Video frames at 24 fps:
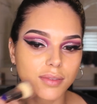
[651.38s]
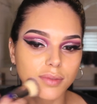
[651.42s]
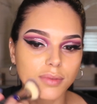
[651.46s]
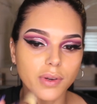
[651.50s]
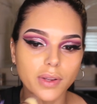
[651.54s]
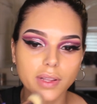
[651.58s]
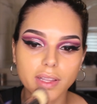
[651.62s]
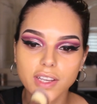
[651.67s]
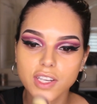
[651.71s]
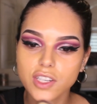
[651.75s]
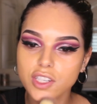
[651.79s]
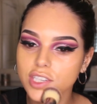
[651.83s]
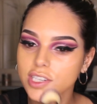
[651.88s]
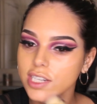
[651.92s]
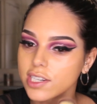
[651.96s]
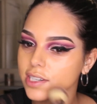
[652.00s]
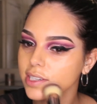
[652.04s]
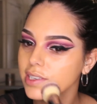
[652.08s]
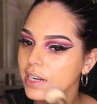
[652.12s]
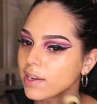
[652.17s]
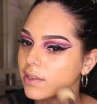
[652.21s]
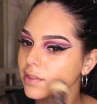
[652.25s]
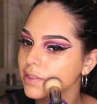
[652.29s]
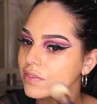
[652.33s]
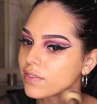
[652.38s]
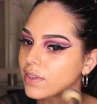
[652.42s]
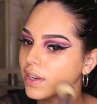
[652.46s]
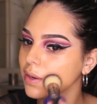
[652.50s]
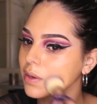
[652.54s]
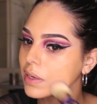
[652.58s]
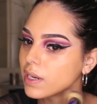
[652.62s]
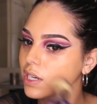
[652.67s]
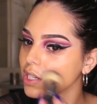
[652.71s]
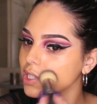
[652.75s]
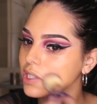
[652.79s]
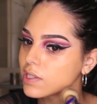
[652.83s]
really shear down the
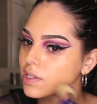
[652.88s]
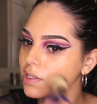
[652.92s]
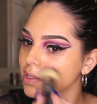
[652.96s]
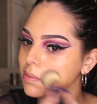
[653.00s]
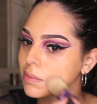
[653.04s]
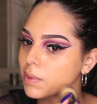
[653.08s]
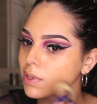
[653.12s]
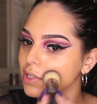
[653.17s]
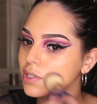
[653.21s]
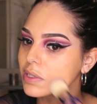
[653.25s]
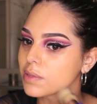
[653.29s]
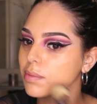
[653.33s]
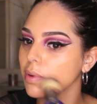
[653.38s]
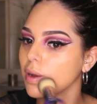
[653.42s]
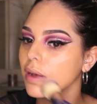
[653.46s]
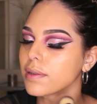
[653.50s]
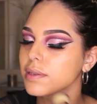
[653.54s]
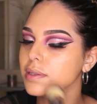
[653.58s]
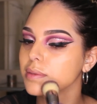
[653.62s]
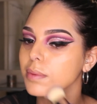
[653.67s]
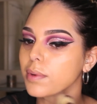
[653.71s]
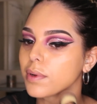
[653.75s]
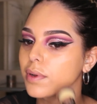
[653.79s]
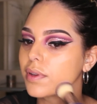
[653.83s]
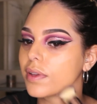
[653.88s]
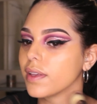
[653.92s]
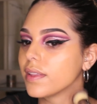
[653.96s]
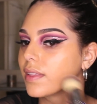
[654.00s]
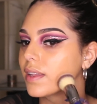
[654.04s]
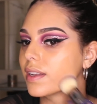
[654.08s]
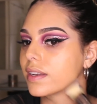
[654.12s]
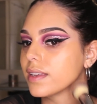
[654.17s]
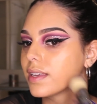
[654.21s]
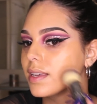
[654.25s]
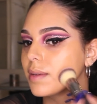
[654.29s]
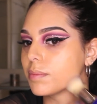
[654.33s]
foundation as much as possible and
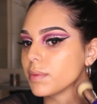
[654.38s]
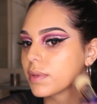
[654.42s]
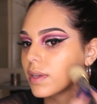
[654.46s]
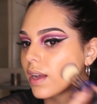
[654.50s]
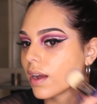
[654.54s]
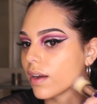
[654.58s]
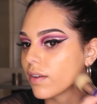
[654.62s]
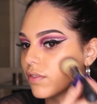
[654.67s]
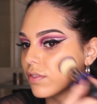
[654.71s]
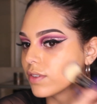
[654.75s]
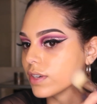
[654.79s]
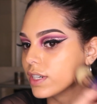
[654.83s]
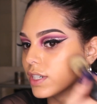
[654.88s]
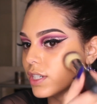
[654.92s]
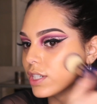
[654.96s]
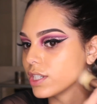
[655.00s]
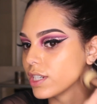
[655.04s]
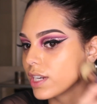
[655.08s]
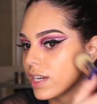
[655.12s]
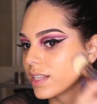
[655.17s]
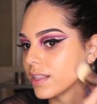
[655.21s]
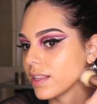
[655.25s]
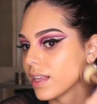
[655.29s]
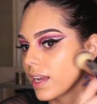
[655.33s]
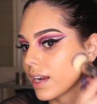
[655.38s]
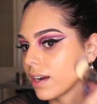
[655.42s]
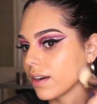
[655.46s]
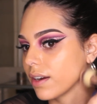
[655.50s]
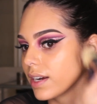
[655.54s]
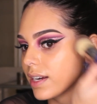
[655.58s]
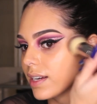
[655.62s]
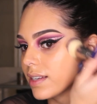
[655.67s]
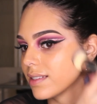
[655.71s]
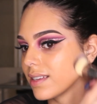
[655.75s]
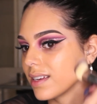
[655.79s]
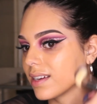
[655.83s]
then keep the coverage in the
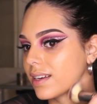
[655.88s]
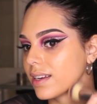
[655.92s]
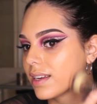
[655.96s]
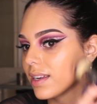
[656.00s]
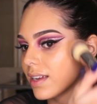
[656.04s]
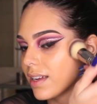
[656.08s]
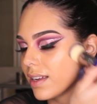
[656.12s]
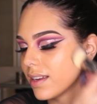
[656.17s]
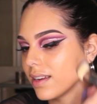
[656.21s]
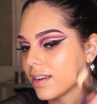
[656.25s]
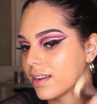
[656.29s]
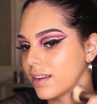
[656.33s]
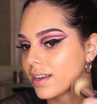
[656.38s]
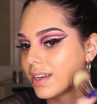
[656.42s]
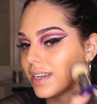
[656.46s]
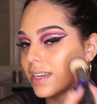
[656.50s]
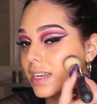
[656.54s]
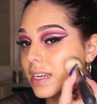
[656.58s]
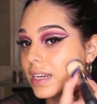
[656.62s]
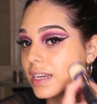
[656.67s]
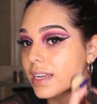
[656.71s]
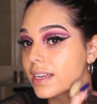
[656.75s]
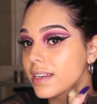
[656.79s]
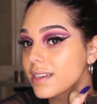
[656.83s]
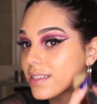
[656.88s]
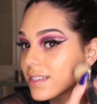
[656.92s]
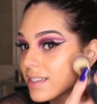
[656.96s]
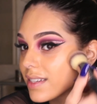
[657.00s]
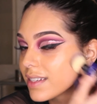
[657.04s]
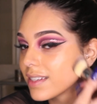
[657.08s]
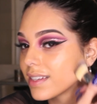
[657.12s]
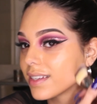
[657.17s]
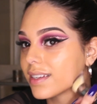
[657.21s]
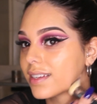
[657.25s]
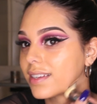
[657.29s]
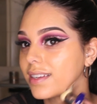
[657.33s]
areas I need
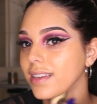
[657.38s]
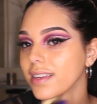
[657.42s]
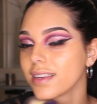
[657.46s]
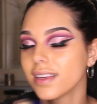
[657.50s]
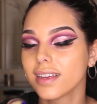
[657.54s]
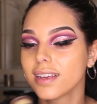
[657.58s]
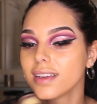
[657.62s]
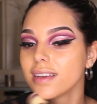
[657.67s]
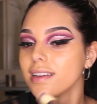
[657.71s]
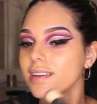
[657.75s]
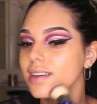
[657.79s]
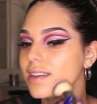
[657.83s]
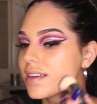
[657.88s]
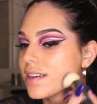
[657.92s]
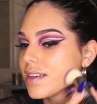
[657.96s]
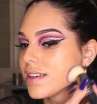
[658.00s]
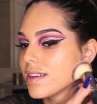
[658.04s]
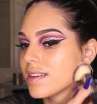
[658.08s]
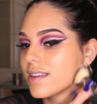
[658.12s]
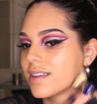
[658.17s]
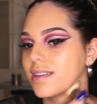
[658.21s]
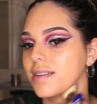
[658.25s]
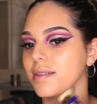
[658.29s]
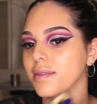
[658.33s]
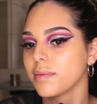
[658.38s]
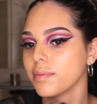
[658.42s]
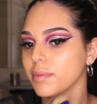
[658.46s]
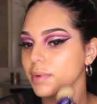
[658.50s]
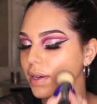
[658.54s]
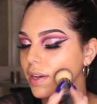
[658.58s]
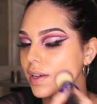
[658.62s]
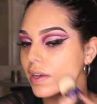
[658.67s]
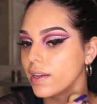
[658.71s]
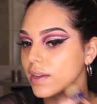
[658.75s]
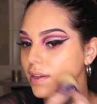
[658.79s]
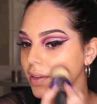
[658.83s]
it.
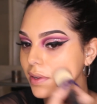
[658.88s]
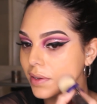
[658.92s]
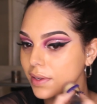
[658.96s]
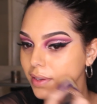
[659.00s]
But